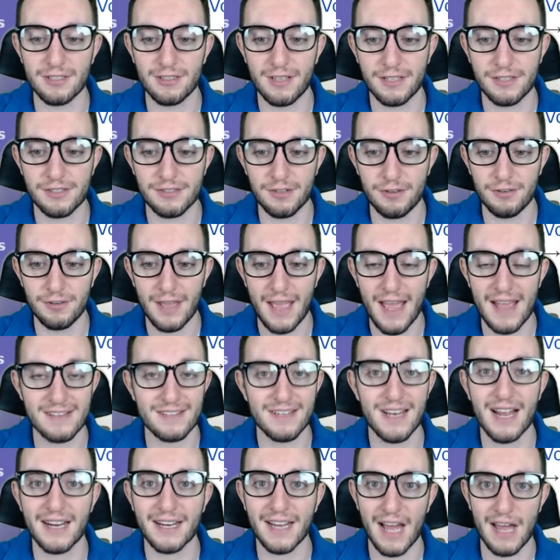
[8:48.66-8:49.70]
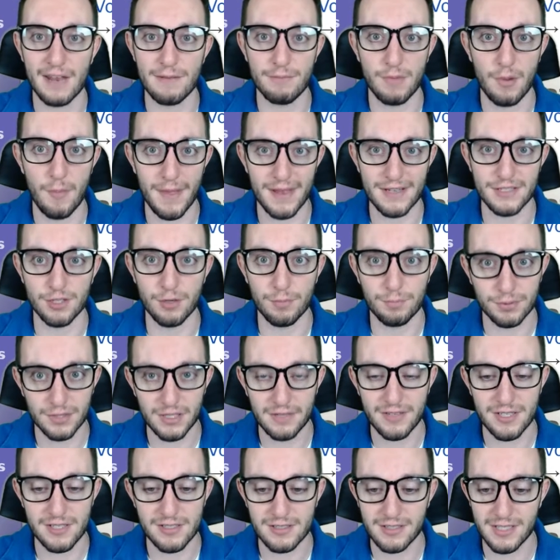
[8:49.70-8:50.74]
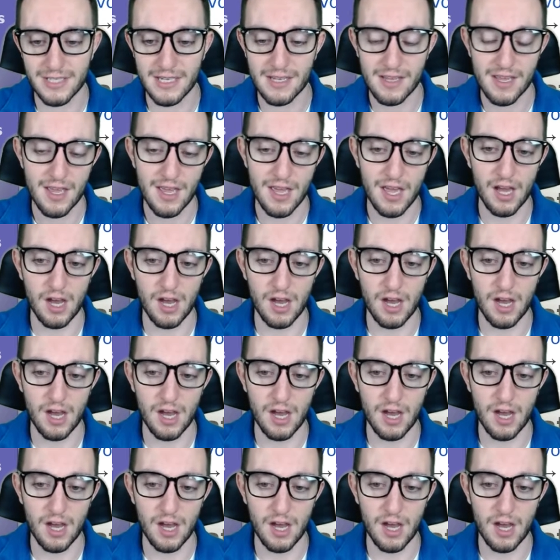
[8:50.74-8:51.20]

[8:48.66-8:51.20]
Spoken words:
Electrode has not gotten Memento previously.